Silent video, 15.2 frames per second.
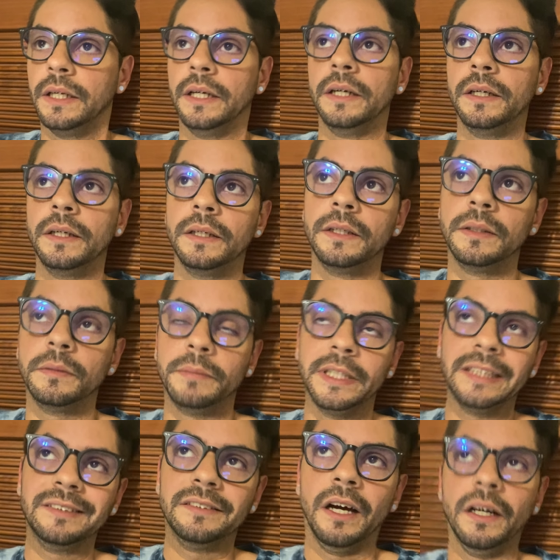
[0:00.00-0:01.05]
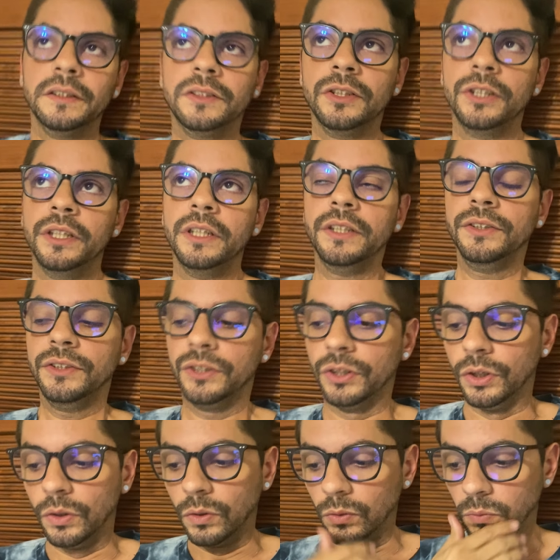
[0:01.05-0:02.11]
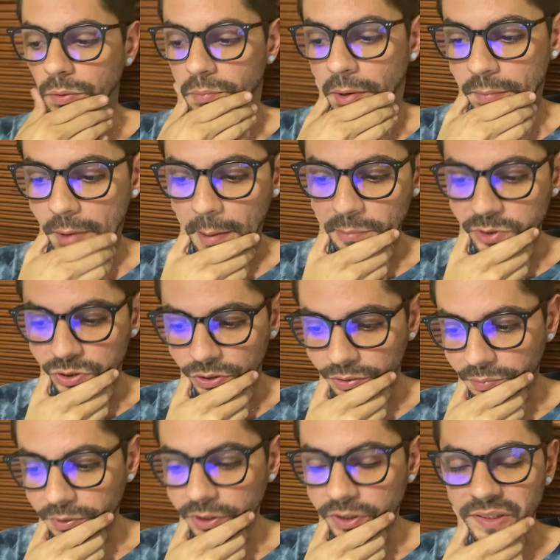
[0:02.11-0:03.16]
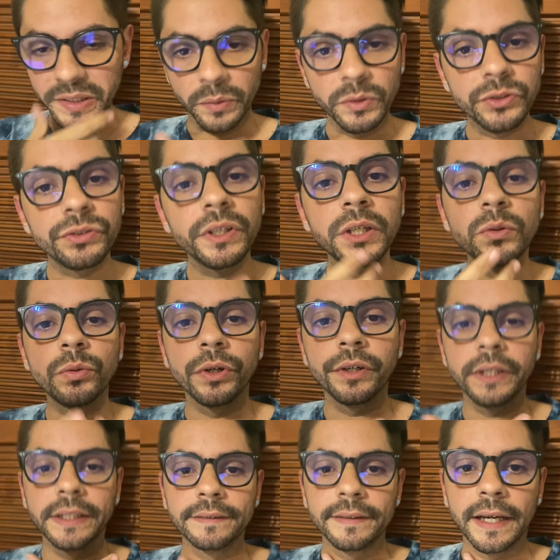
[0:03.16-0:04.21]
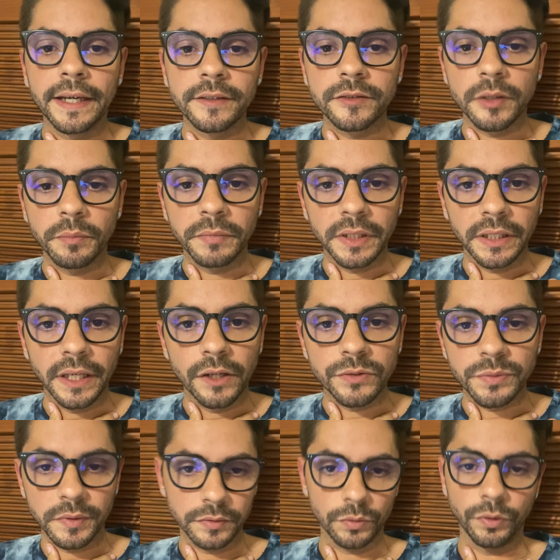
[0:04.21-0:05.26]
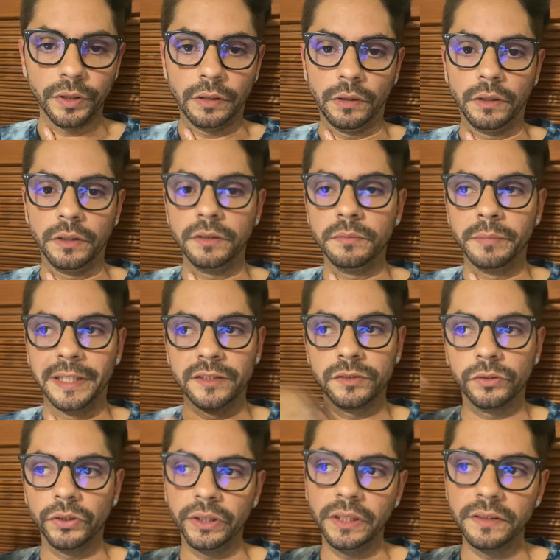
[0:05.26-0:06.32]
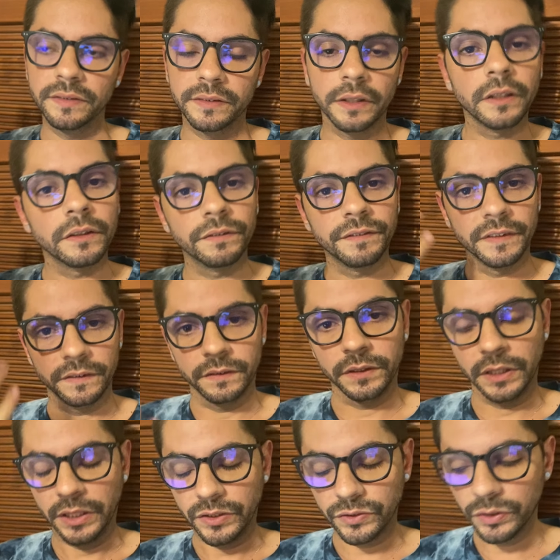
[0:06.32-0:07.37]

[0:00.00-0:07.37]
My doctor, when my mom took me, because I was really worried that something else was going on mentally instead of physically.